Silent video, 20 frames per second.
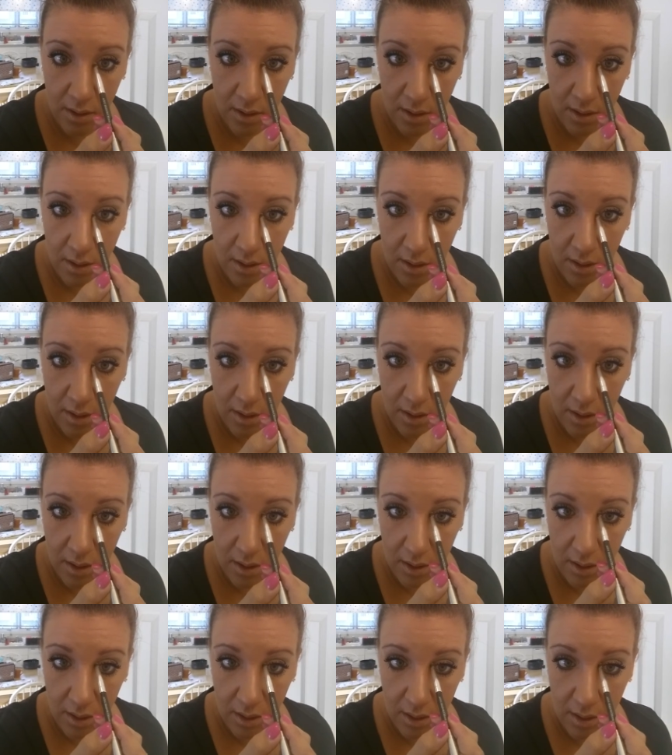And
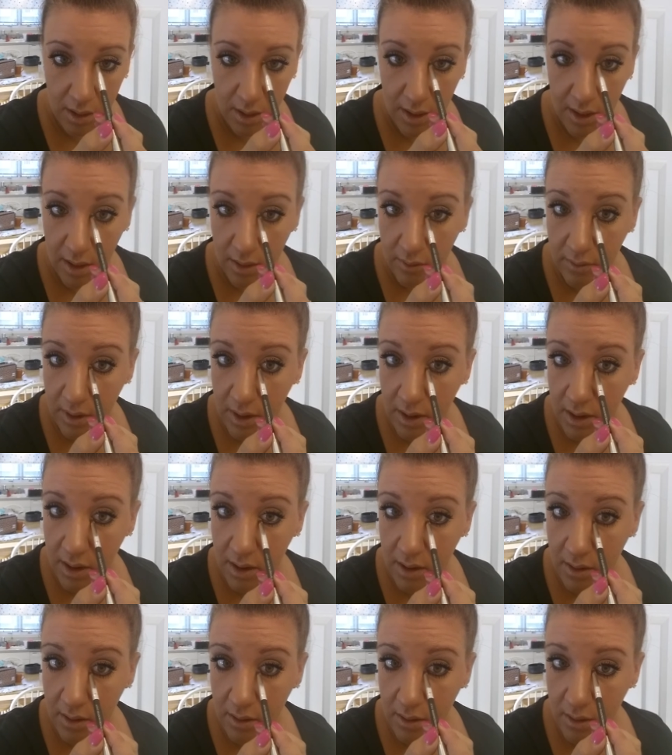again, right here,
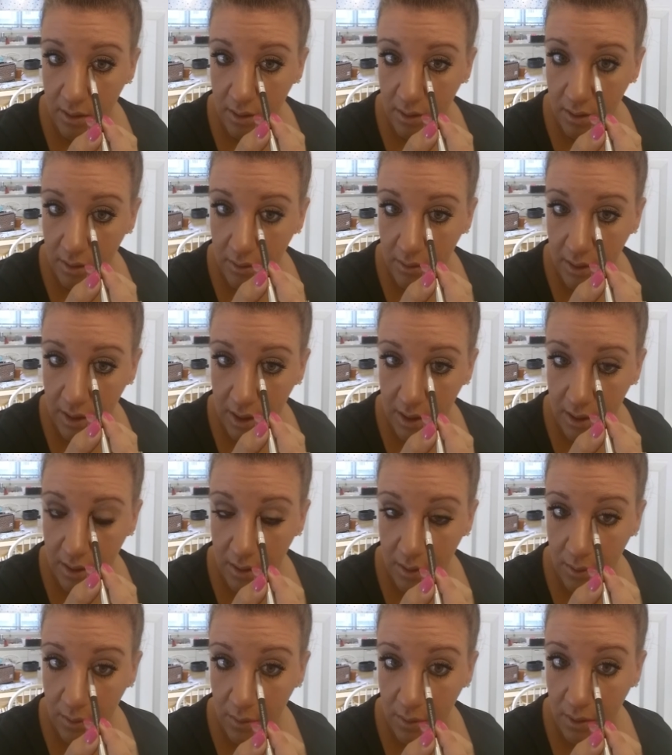right in the
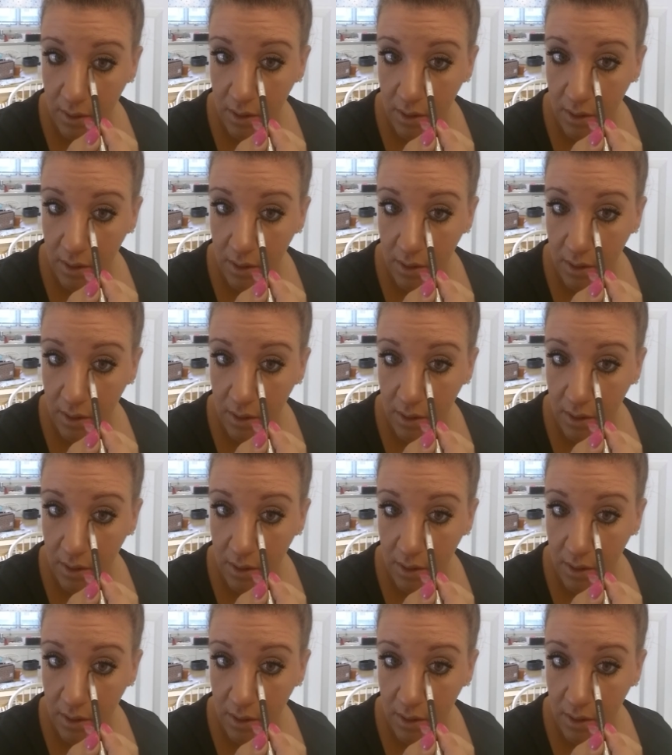corner.